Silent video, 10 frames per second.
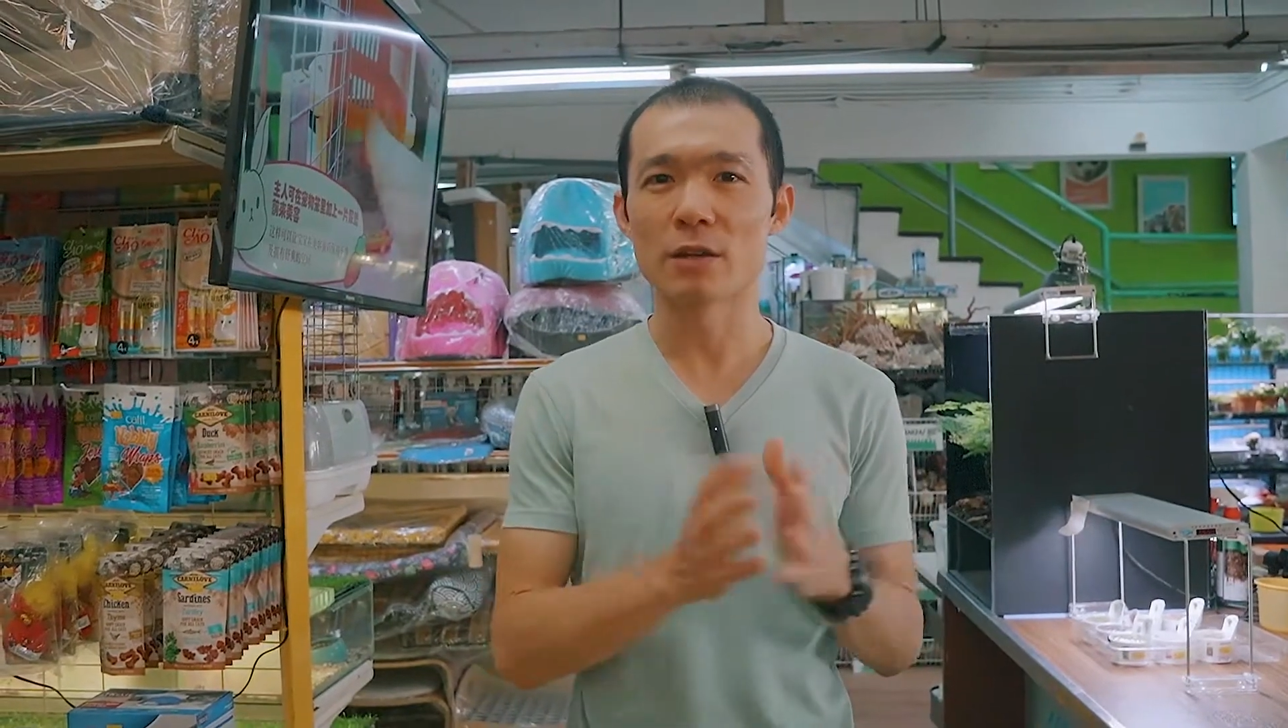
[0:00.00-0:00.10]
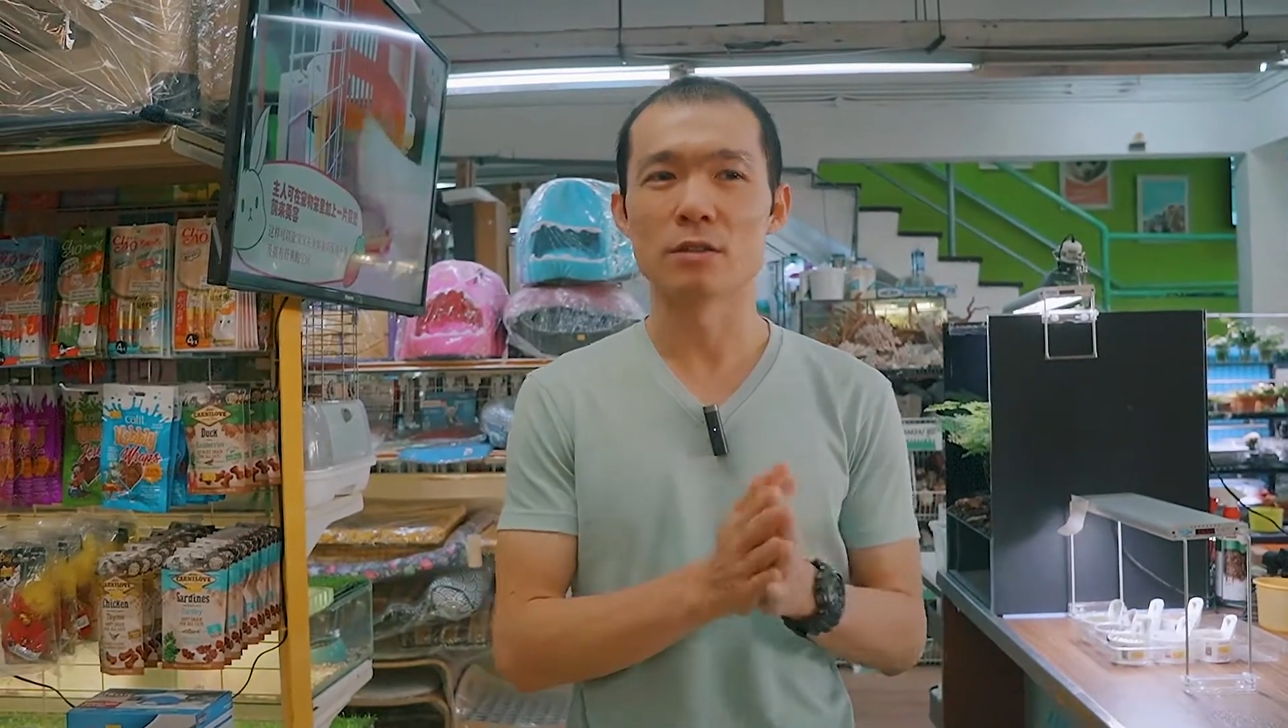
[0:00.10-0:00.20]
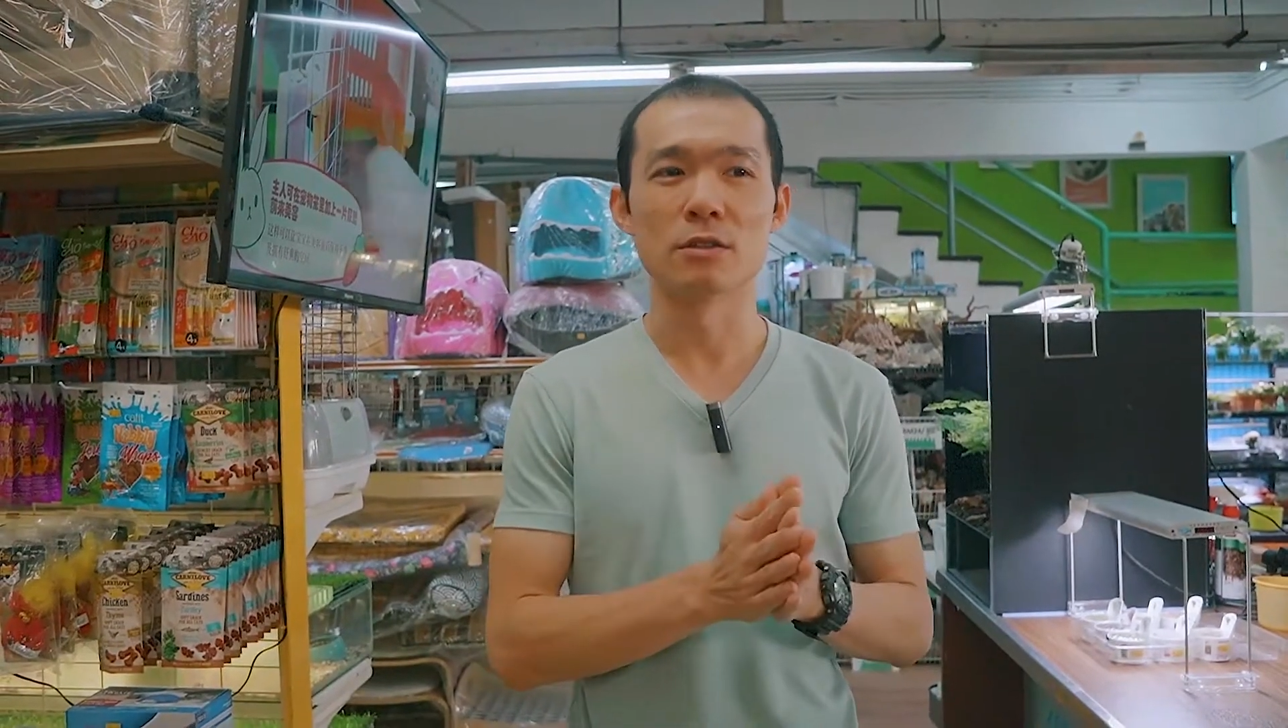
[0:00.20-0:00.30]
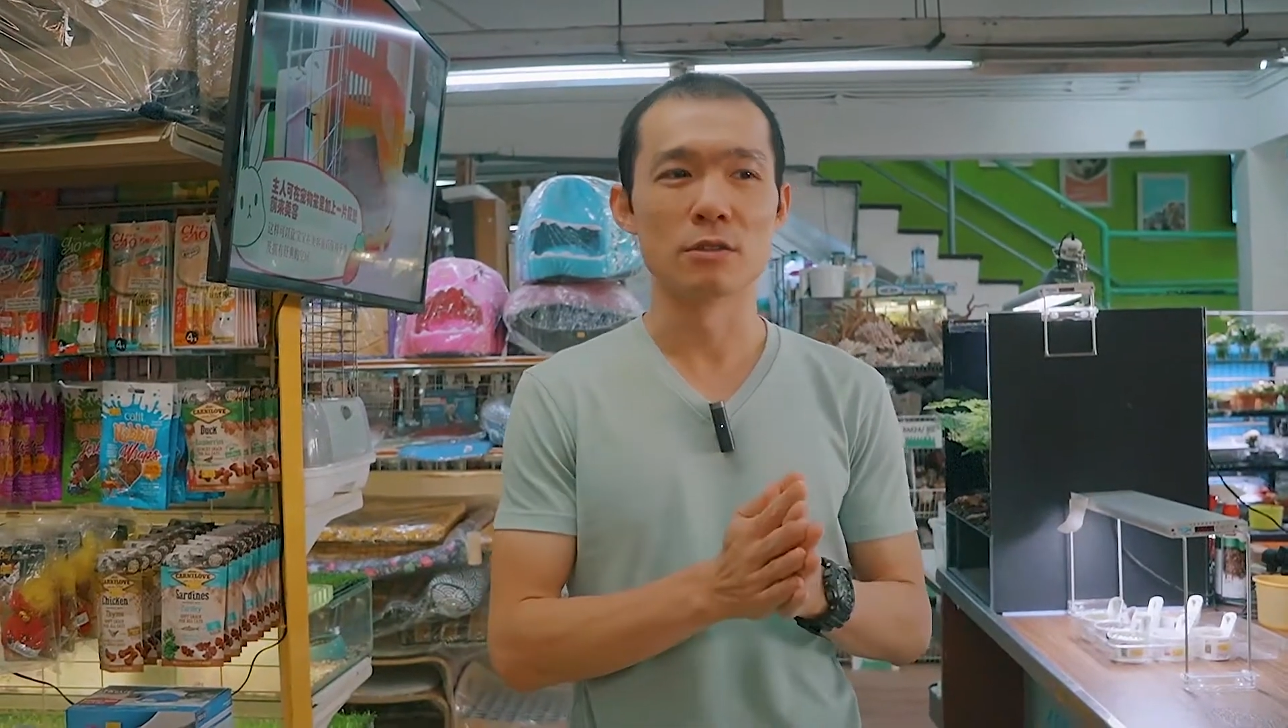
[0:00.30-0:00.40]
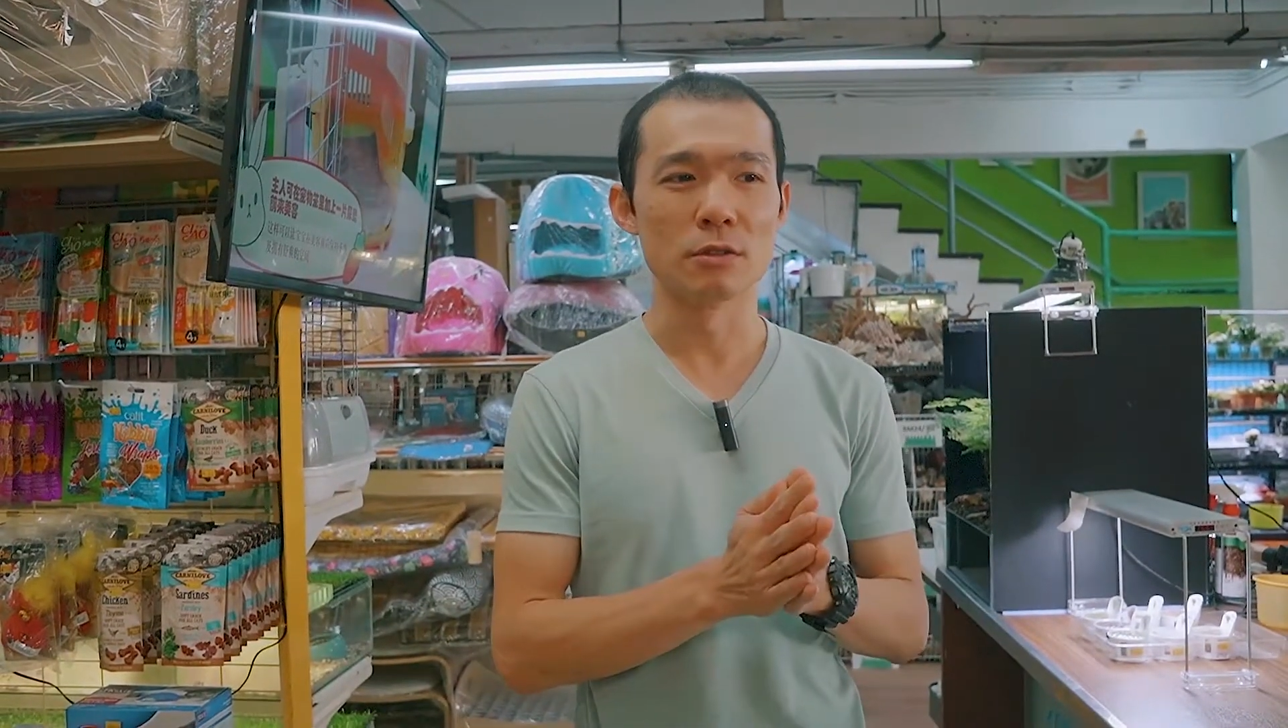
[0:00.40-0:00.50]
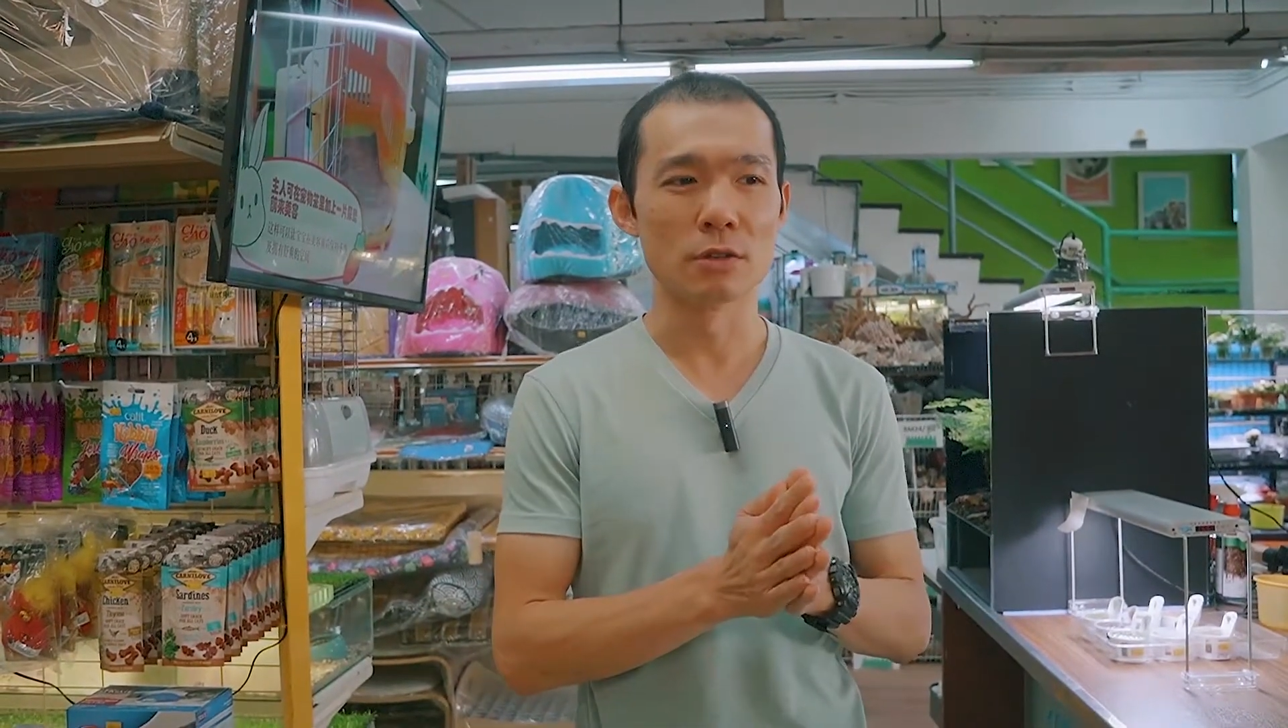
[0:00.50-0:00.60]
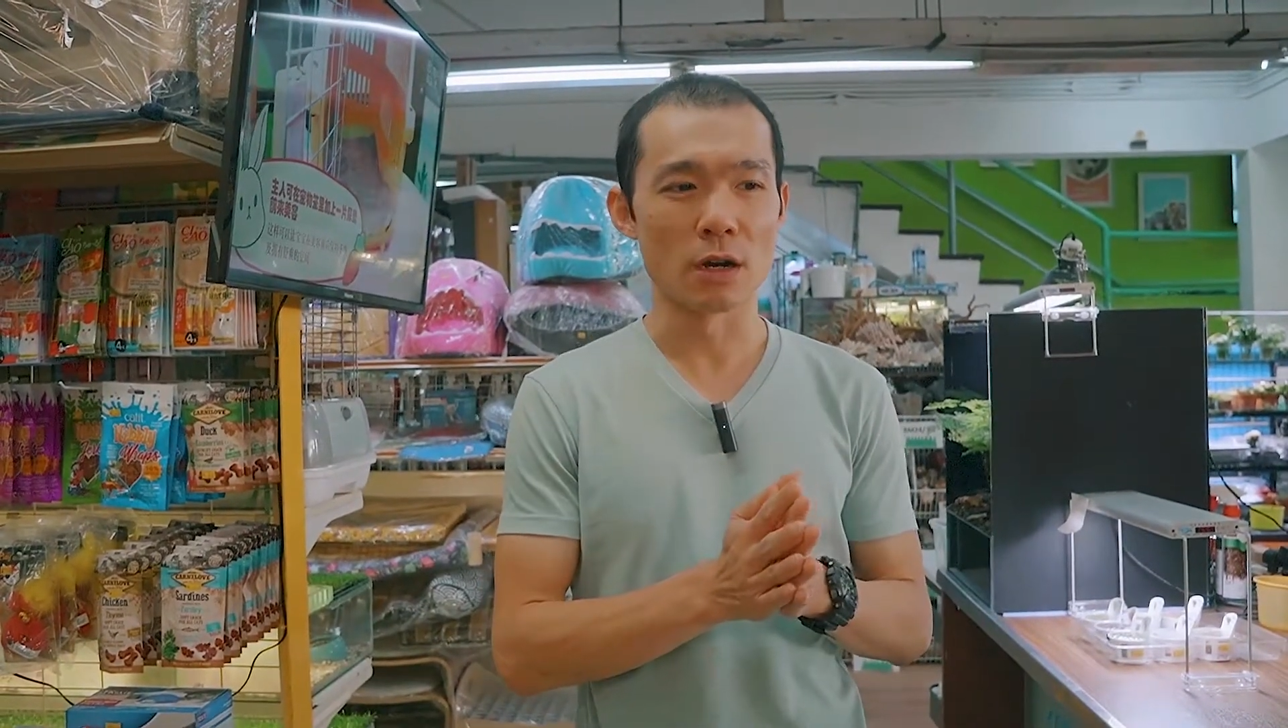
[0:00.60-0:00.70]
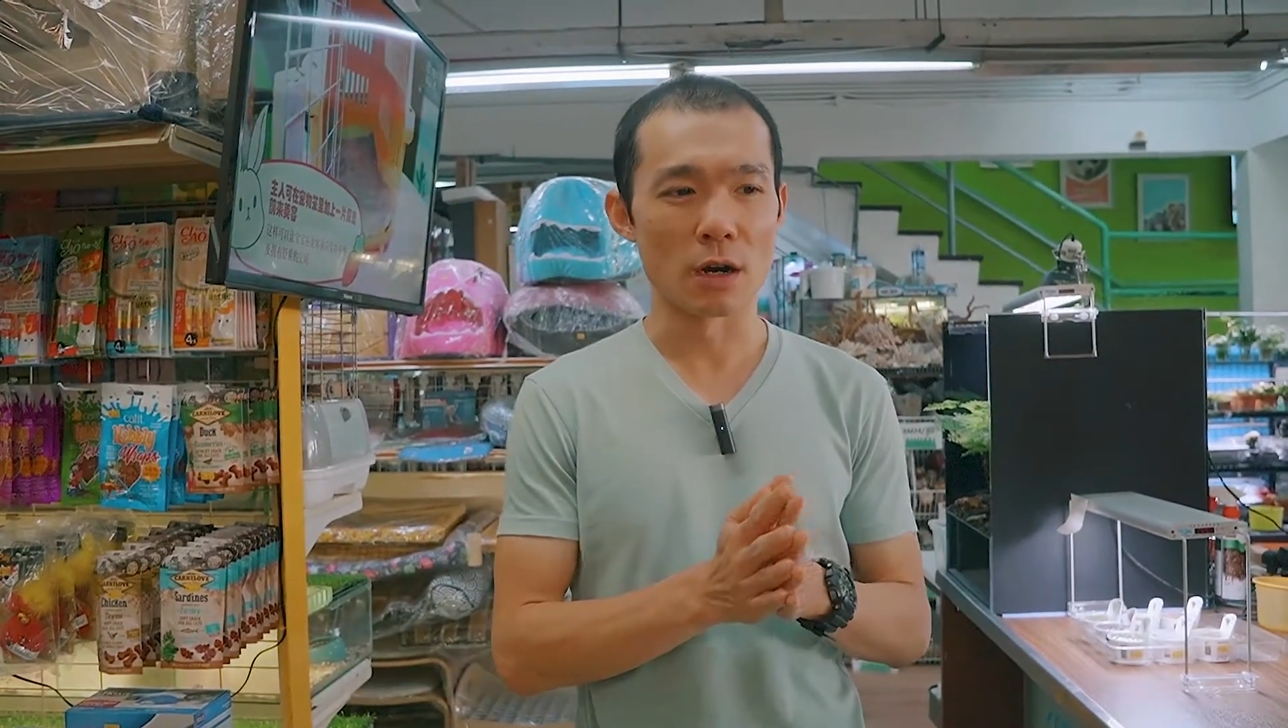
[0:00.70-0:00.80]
are going to do